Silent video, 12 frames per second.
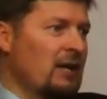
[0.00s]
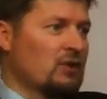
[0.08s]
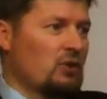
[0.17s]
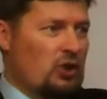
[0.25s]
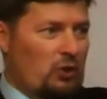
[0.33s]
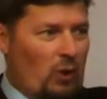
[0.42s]

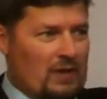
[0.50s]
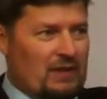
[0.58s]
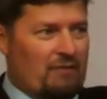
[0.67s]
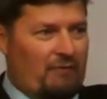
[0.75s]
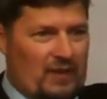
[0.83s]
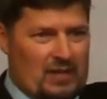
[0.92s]
So, she
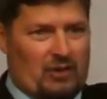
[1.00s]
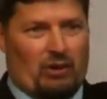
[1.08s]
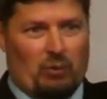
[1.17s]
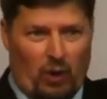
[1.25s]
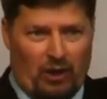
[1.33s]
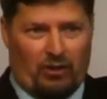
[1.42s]
wasn't physically
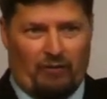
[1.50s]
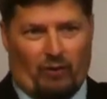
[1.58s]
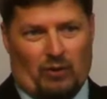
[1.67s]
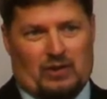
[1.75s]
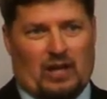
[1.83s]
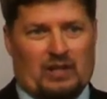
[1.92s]
with the
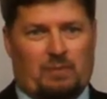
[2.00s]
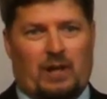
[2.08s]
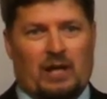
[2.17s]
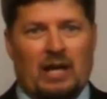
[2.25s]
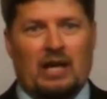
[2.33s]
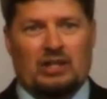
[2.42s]
first
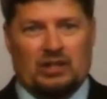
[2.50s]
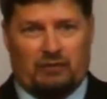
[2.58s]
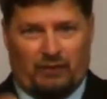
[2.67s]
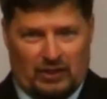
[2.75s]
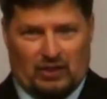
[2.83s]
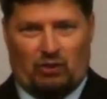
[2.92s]
husband, she's
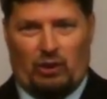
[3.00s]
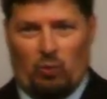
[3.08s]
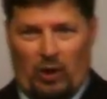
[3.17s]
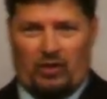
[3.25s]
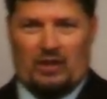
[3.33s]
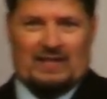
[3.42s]
physically
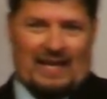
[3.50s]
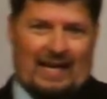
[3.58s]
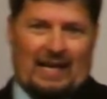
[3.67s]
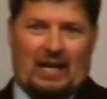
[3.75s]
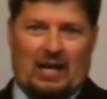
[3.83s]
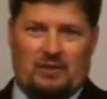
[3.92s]
with the
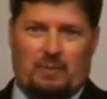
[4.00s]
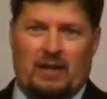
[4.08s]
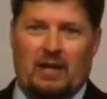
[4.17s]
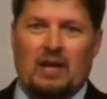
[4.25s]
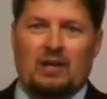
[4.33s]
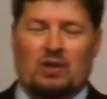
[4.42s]
second husband.
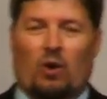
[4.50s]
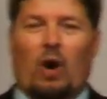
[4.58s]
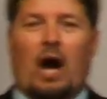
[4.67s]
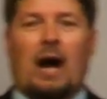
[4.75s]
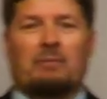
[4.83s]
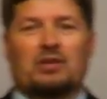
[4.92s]

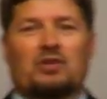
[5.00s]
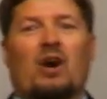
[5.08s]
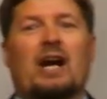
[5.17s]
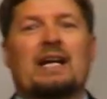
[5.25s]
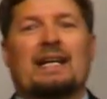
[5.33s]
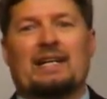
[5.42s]
So, I'm just
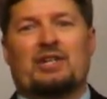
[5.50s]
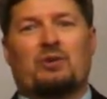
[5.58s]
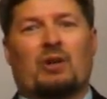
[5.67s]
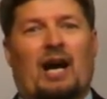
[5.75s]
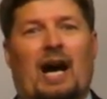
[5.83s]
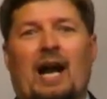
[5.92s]
trying to get you
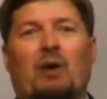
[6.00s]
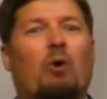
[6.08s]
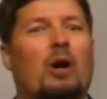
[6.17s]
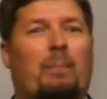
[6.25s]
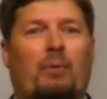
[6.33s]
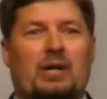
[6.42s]
that I don't
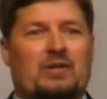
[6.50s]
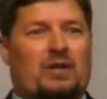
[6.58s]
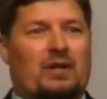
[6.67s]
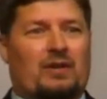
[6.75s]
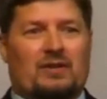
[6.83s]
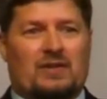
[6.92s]
want to preach,
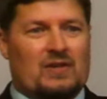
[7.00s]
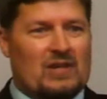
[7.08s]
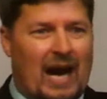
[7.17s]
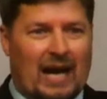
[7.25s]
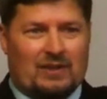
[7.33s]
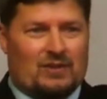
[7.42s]
a, this is
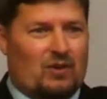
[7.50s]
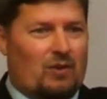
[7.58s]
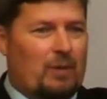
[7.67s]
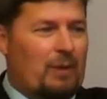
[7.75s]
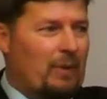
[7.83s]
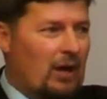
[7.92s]
not a
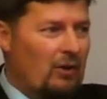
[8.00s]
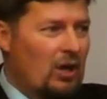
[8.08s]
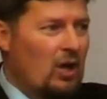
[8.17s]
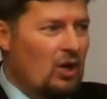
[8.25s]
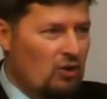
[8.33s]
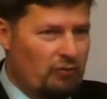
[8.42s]
sermon
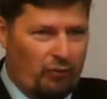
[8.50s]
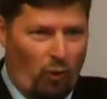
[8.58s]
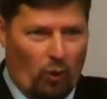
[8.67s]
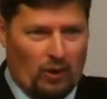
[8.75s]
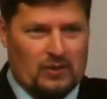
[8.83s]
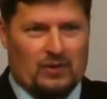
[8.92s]
about
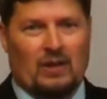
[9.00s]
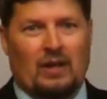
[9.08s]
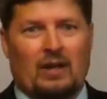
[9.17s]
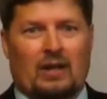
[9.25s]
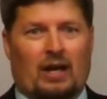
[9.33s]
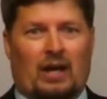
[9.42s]
divorce.
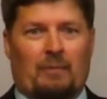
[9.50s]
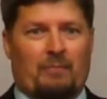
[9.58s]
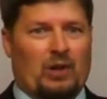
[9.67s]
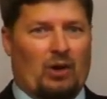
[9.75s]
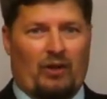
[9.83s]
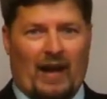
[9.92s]
Um,
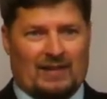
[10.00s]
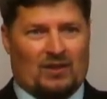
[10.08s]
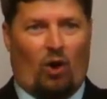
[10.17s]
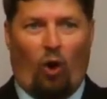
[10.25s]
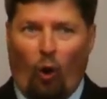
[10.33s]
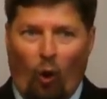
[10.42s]
you know, that's a
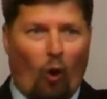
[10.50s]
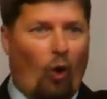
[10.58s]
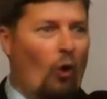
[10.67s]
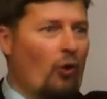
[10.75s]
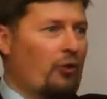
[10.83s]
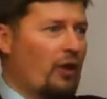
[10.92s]

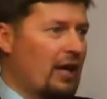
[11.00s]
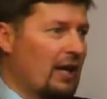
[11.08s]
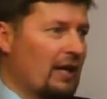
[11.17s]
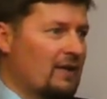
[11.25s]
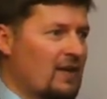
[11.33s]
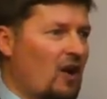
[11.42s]
whole thing in
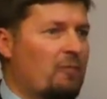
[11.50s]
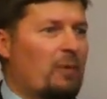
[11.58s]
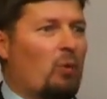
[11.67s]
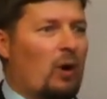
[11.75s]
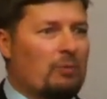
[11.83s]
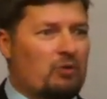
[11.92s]
itself. But
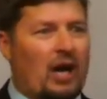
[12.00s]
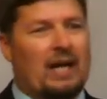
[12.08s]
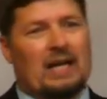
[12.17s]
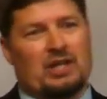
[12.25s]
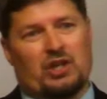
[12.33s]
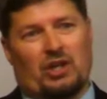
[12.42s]
what I'm trying to
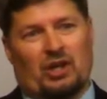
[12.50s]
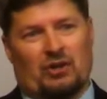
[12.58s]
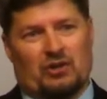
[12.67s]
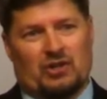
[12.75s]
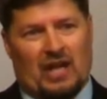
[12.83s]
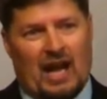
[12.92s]
get you to
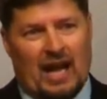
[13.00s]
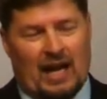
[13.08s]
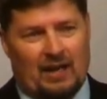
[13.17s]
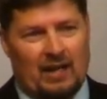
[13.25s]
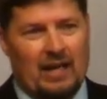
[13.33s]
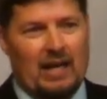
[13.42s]

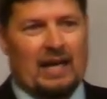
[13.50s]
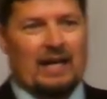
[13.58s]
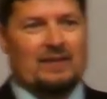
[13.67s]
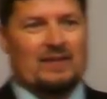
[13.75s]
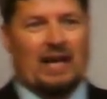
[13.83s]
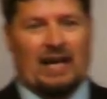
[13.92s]
understand
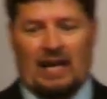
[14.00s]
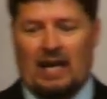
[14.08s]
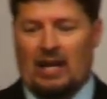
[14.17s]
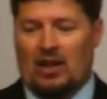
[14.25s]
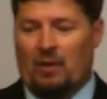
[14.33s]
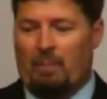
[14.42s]
is
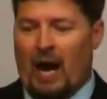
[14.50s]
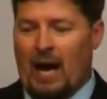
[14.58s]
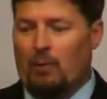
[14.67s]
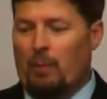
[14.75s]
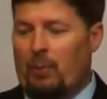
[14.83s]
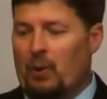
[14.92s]
that the
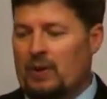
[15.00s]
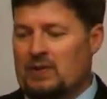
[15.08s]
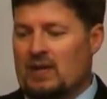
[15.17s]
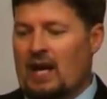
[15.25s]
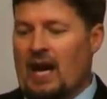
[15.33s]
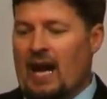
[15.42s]
Bible
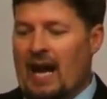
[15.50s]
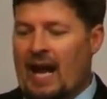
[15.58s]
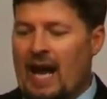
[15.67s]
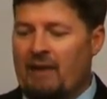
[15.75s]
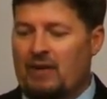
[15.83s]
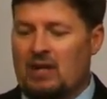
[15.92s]
puts
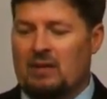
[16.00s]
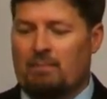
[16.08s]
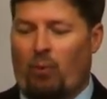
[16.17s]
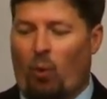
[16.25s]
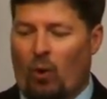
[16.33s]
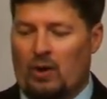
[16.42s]
heavy
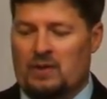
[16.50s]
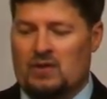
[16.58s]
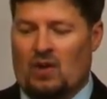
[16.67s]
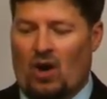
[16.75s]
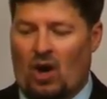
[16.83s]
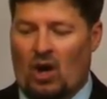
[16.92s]
importance
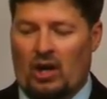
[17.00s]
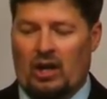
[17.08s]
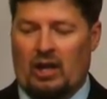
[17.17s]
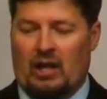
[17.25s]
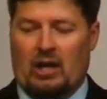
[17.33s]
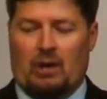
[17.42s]
on
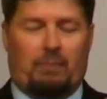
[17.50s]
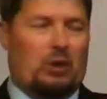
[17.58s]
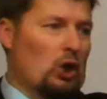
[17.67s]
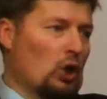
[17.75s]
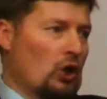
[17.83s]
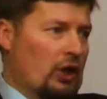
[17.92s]

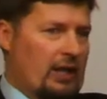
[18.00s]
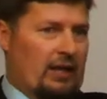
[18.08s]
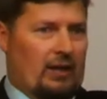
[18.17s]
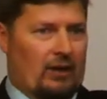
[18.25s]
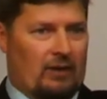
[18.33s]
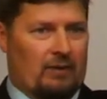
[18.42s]
purity
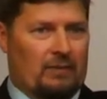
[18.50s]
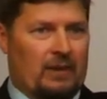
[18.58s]
here.